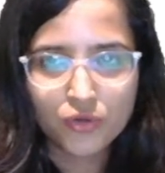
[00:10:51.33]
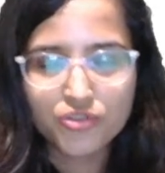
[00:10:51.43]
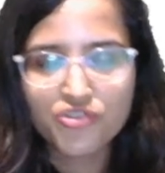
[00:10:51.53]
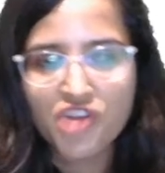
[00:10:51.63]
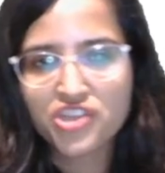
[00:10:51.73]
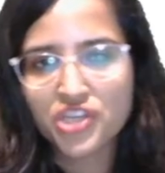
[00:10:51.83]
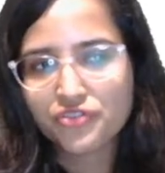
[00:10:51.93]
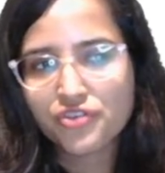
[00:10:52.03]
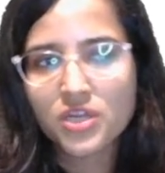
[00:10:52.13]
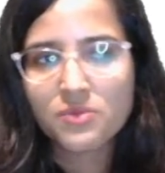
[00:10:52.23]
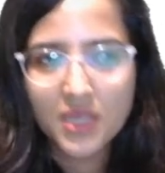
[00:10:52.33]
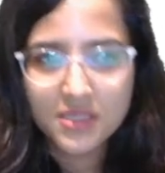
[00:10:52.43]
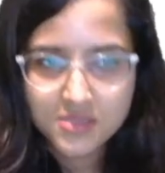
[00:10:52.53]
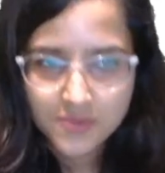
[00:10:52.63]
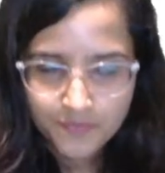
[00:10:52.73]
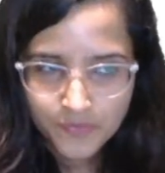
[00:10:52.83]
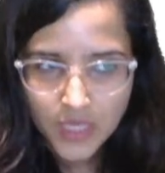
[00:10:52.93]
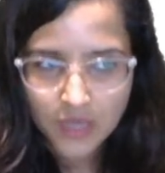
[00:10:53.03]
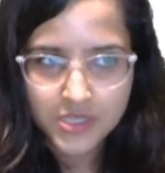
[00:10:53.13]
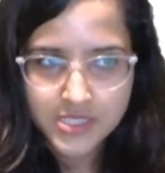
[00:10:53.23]
trajectory remains
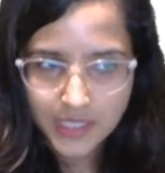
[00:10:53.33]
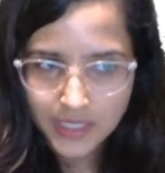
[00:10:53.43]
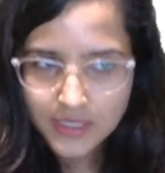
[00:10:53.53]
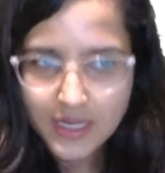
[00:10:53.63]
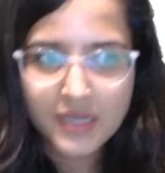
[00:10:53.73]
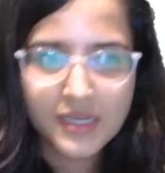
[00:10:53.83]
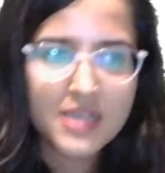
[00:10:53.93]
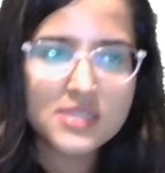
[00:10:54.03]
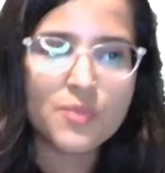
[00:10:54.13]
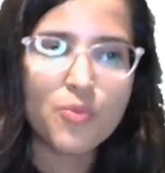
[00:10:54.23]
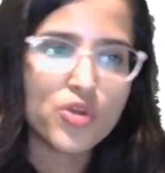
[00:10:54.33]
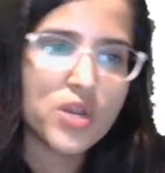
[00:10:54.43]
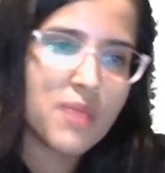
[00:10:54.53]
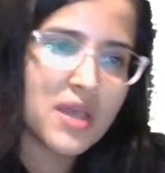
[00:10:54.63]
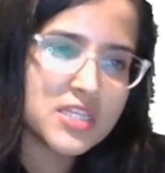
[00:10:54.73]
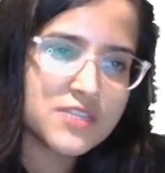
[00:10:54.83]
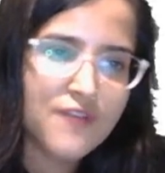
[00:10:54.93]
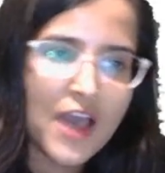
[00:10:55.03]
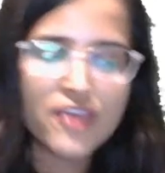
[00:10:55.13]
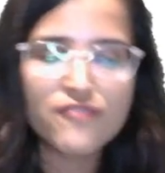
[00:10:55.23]
resilient, and India is supported by this
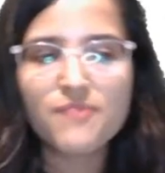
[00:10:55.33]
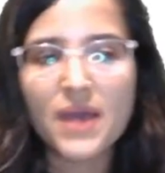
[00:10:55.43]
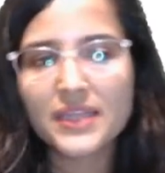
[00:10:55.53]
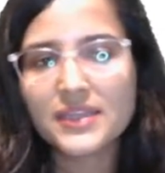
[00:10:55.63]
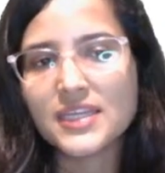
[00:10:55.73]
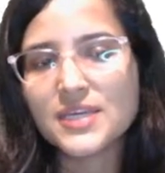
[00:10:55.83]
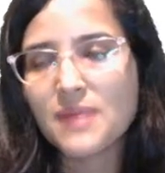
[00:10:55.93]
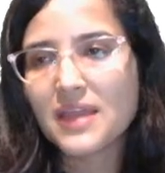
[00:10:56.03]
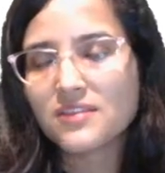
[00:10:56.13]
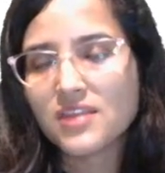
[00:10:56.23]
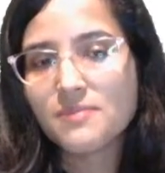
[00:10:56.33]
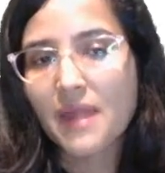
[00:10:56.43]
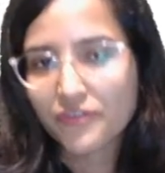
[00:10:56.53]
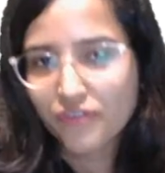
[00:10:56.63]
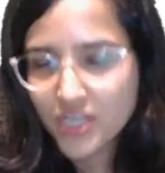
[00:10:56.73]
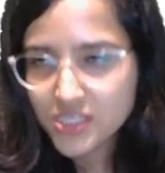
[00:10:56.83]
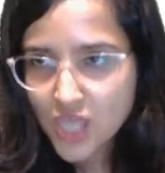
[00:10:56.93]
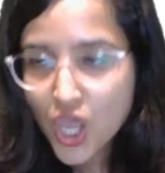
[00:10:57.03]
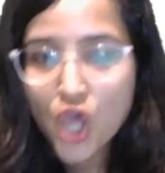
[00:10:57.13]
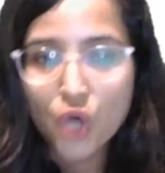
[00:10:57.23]
5 by 3 by 3 matrix,
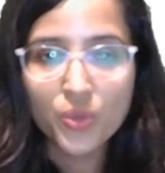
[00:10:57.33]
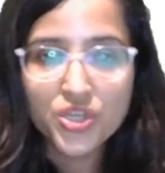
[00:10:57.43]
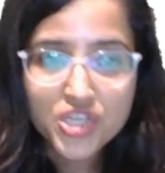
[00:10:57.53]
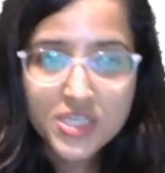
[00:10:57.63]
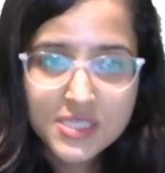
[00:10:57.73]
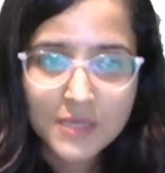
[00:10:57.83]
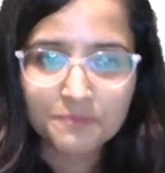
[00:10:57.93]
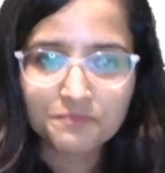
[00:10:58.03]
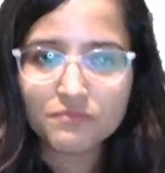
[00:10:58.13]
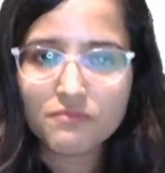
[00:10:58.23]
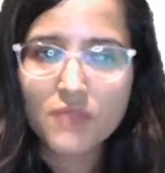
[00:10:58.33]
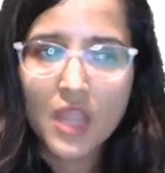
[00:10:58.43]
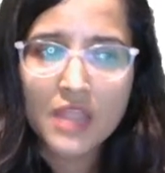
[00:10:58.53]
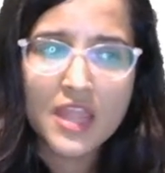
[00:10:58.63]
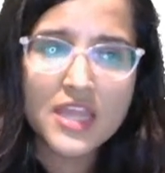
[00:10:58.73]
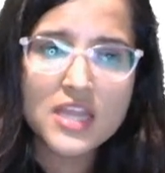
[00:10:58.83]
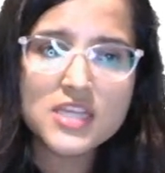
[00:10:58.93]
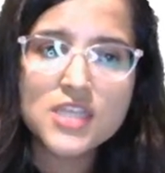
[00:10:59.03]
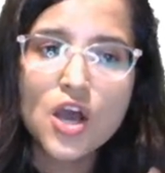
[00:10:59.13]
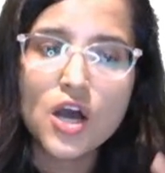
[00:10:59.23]
which is that there
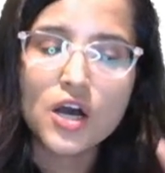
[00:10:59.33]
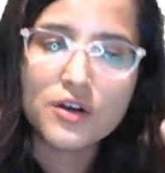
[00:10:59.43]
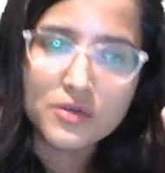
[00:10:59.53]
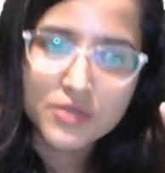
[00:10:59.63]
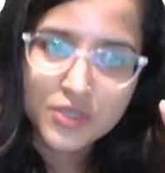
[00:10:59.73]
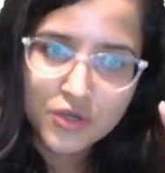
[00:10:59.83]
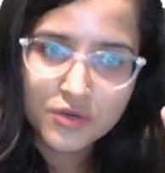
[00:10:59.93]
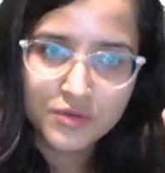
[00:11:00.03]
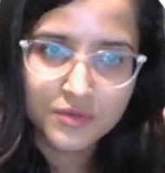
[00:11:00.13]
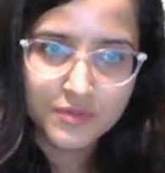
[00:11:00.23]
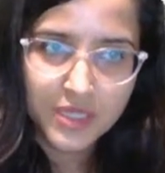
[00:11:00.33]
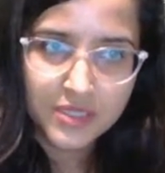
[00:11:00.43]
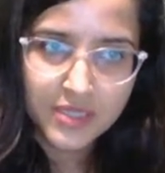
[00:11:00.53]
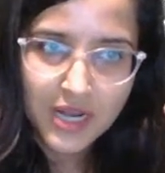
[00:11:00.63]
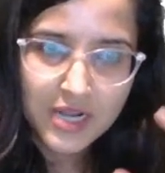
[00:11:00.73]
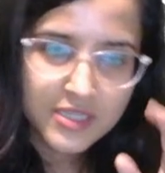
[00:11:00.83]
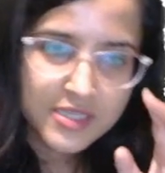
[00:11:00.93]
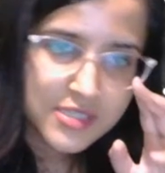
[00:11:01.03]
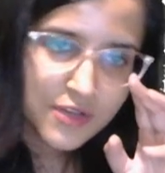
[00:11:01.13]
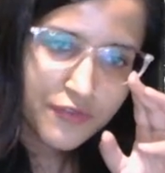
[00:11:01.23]
is there are
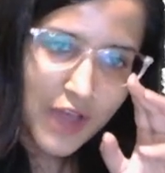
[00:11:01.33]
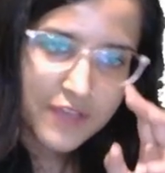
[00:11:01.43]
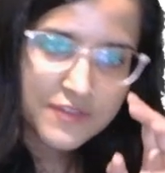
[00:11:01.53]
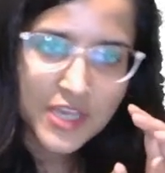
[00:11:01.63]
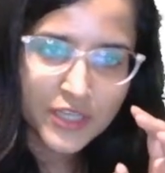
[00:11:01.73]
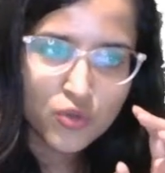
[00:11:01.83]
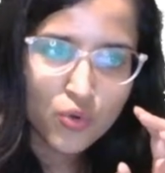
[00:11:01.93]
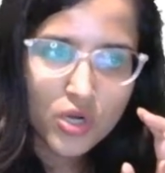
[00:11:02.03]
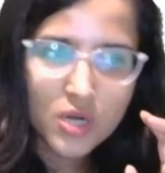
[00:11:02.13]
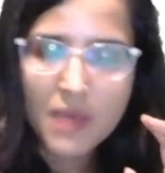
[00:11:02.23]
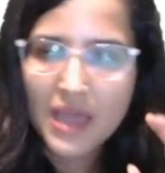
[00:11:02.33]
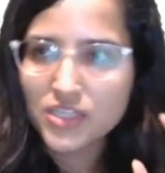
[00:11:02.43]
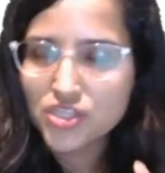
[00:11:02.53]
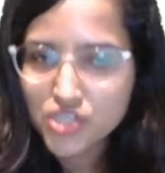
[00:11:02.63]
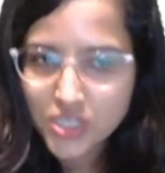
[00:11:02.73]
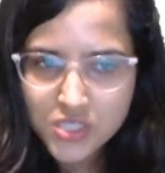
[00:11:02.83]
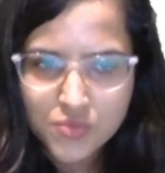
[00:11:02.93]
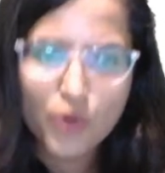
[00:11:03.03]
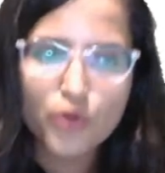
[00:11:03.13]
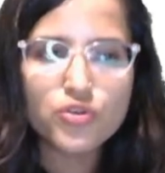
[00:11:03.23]
these 5 sectoral balance sheets. We
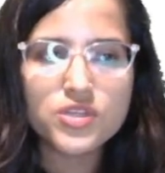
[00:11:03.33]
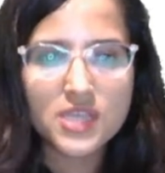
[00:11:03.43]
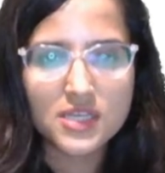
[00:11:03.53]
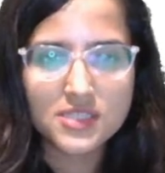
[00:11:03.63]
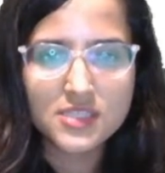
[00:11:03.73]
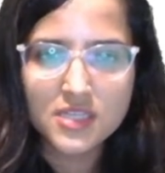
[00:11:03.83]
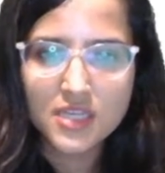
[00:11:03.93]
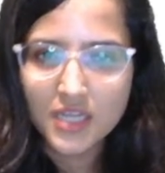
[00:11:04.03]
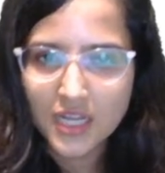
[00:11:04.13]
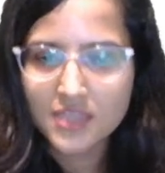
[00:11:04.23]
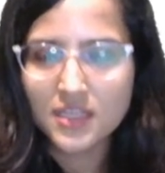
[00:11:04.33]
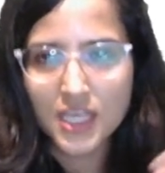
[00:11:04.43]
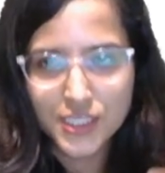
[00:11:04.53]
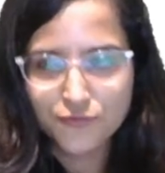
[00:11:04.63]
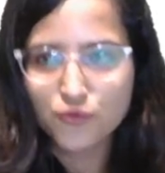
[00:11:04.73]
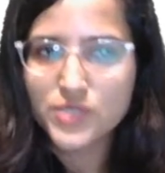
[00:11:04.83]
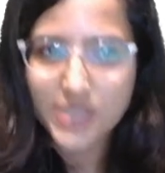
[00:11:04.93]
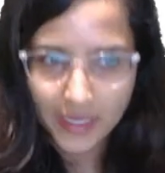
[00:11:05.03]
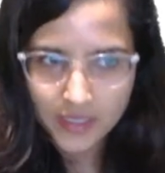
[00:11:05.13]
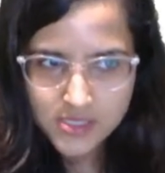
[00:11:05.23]
are going to discuss this in detail in the next few
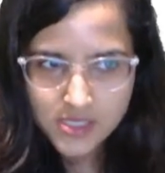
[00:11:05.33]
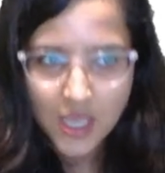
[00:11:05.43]
slides.